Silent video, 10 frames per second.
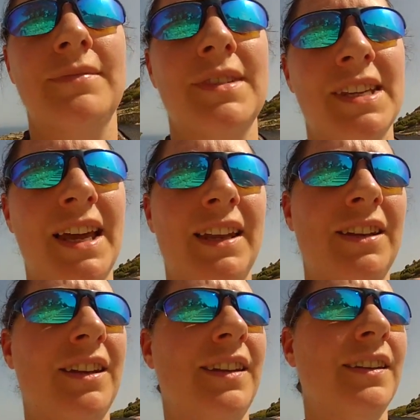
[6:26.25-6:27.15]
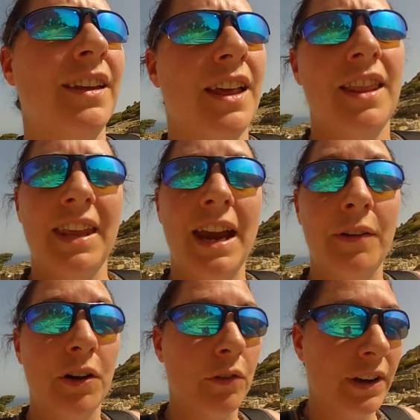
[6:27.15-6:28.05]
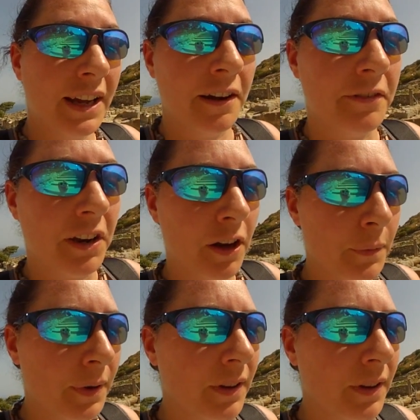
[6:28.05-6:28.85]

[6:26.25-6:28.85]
sand, and the area got really covered up.